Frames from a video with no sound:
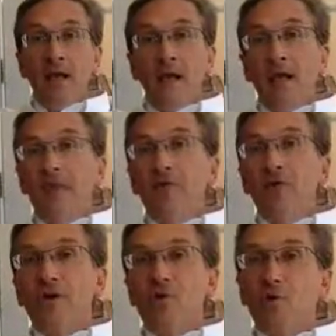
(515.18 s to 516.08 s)

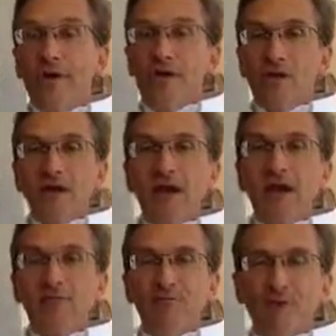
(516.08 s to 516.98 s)
Every week you're going to
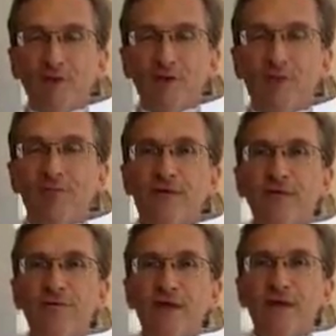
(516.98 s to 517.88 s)
have posted
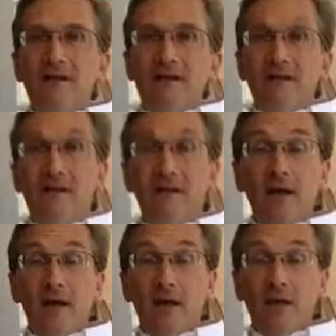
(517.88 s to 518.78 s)
from me then
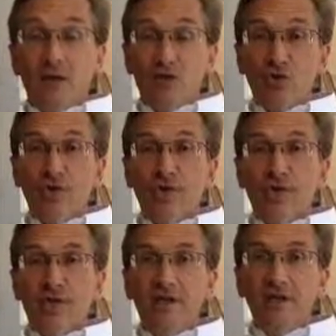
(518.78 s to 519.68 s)
a short
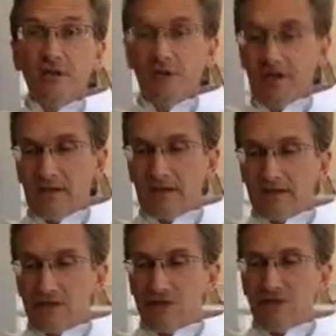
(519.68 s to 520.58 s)
video
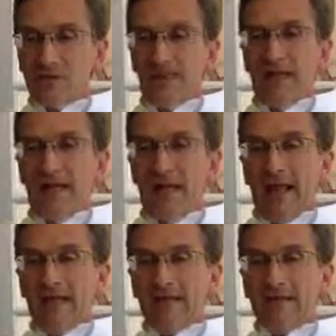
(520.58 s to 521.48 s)
lecture,
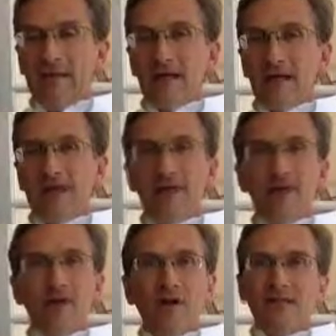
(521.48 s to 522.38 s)
and
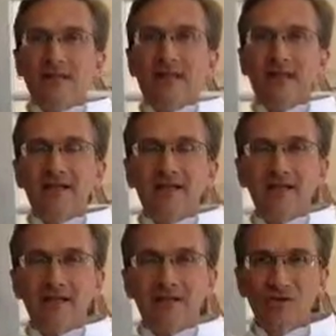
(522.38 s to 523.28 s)
never hesitate
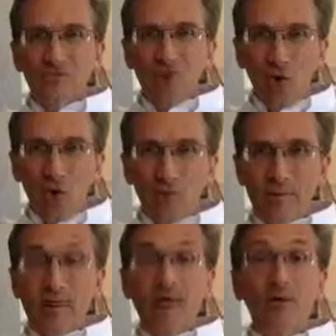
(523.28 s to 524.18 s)
to call
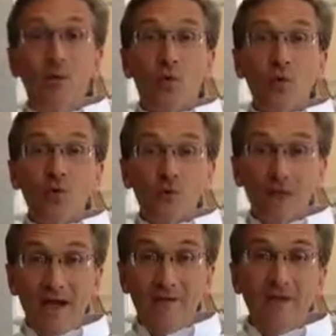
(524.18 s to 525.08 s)
me or to
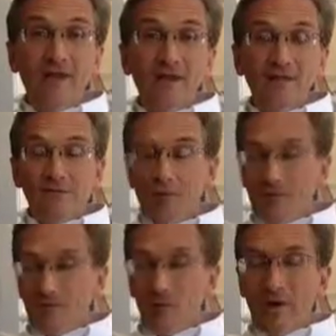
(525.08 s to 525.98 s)
write me if you
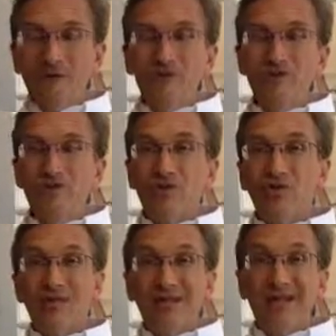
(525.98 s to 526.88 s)
have questions or you're
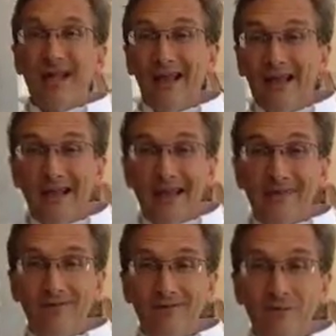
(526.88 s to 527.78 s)
needing any kind
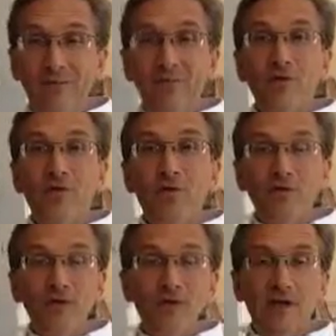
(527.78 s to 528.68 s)
of help. For those
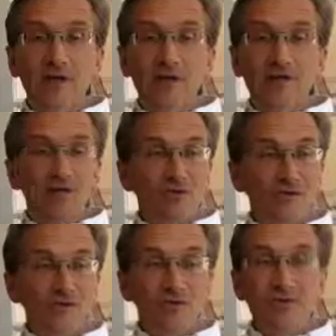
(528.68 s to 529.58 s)
of you that are registered
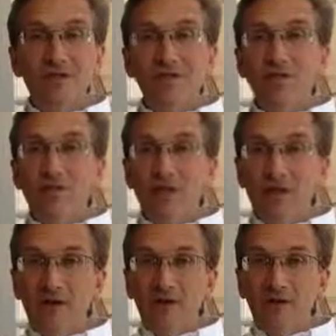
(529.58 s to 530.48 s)
students and you're
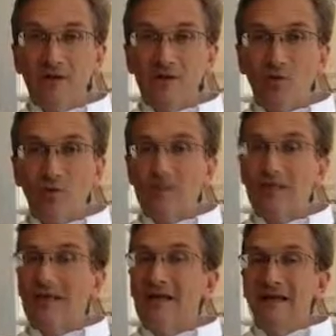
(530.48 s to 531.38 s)
paying for this
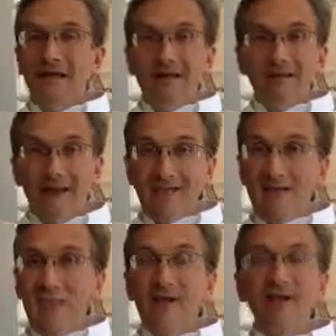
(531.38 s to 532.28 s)
course, that's a
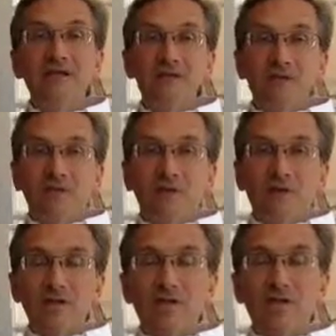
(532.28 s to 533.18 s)
big deal for
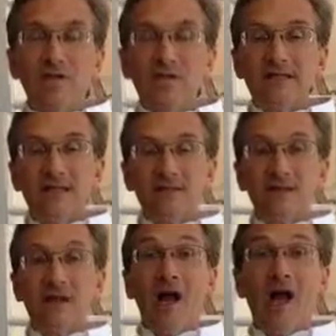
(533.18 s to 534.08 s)
us because
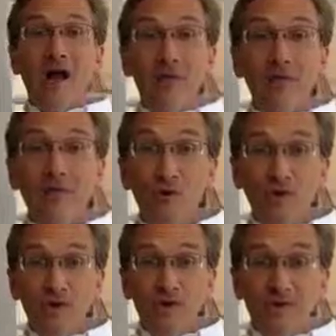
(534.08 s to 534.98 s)
these are hybrid
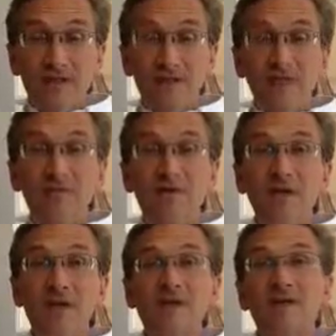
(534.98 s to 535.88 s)
courses, which
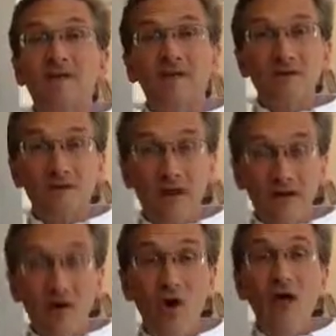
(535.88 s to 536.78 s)
means there's a lot
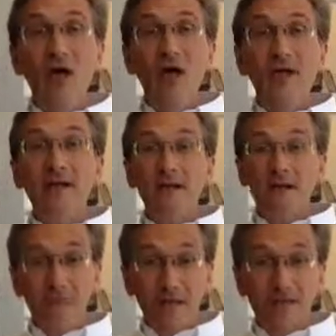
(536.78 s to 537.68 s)
online and
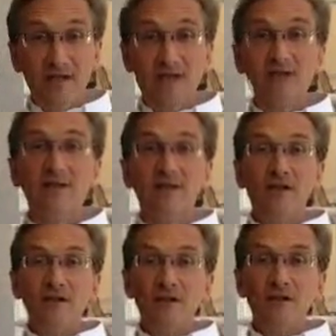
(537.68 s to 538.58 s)
directed study that you
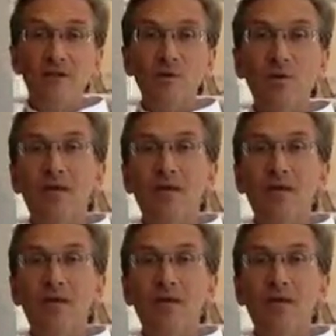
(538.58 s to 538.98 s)
can do,